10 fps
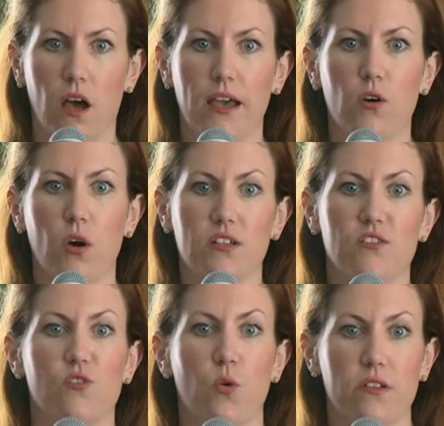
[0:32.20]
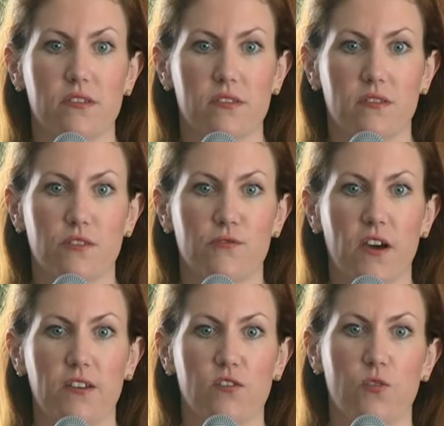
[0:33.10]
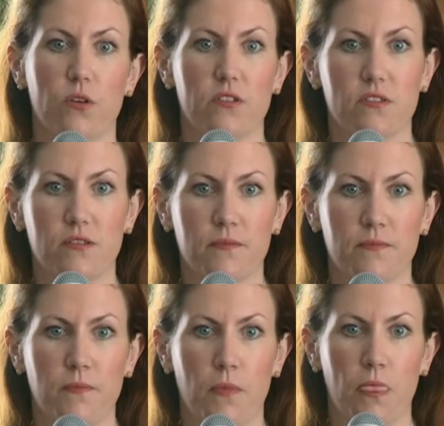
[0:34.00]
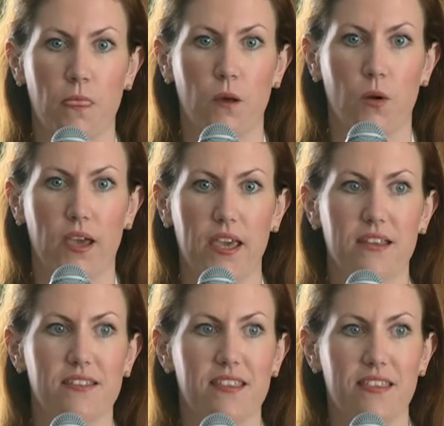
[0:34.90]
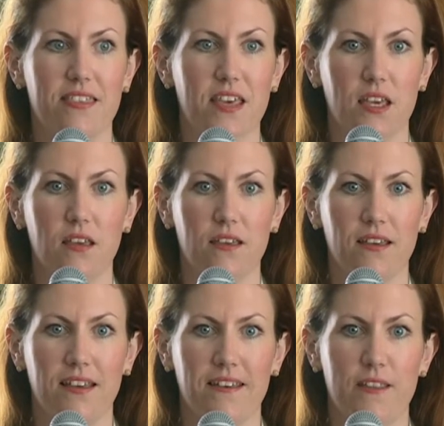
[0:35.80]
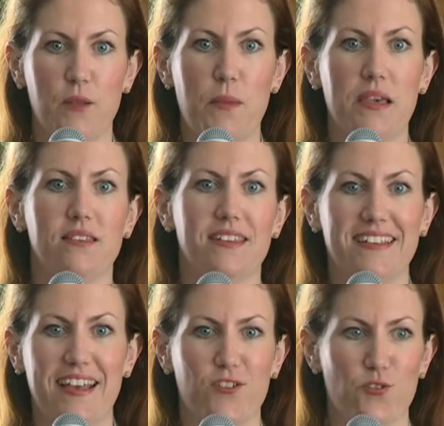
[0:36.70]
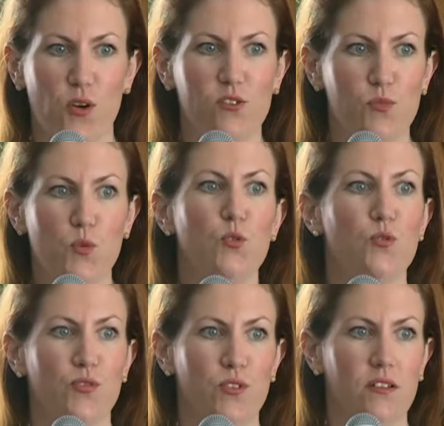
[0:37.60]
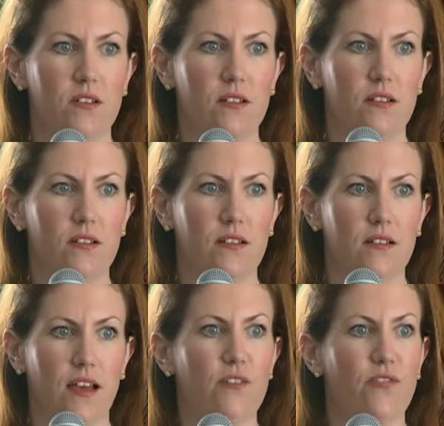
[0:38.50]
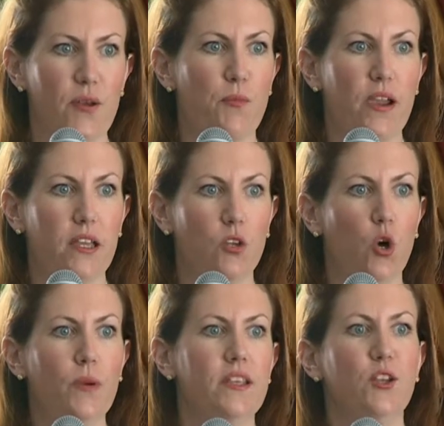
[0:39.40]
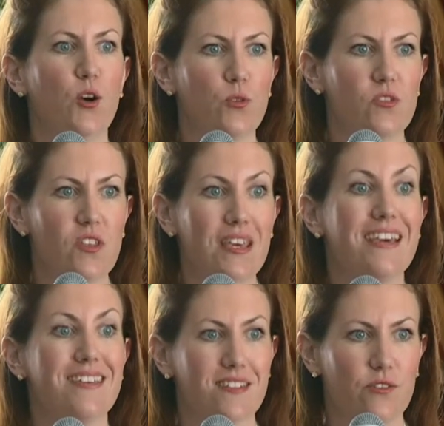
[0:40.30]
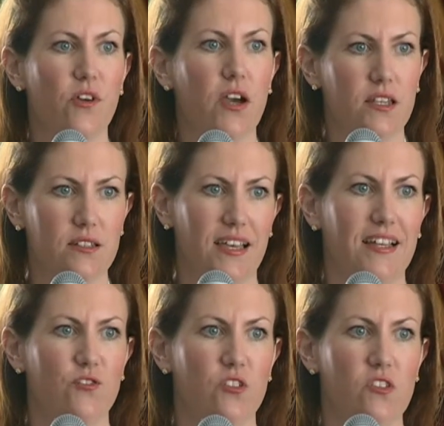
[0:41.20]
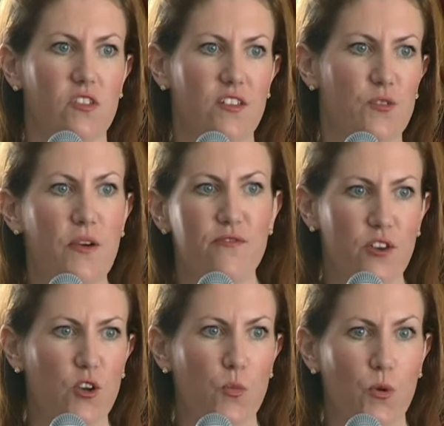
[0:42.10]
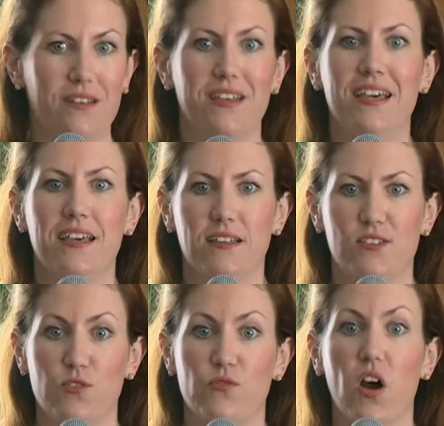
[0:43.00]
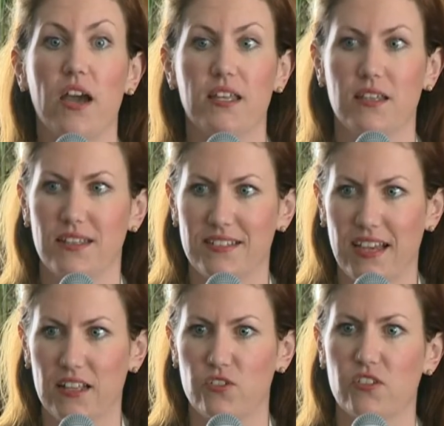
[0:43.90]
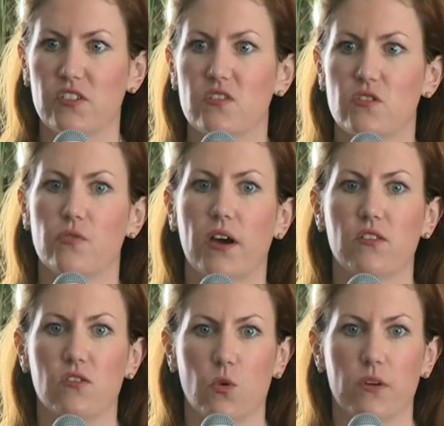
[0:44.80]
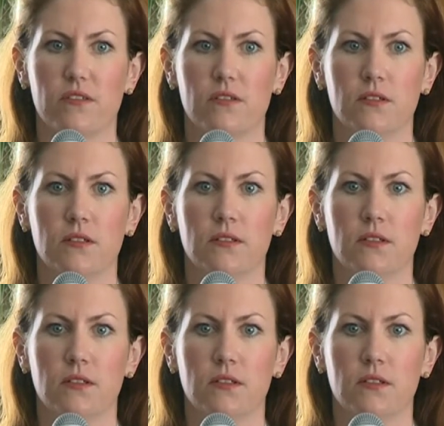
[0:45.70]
I call it source, divine source. Okay, it's the thing that makes the electrons move and vibrate. Nobody knows. It's divine intelligence. It's my fingerprint. It's divine intelligence. It's divine source.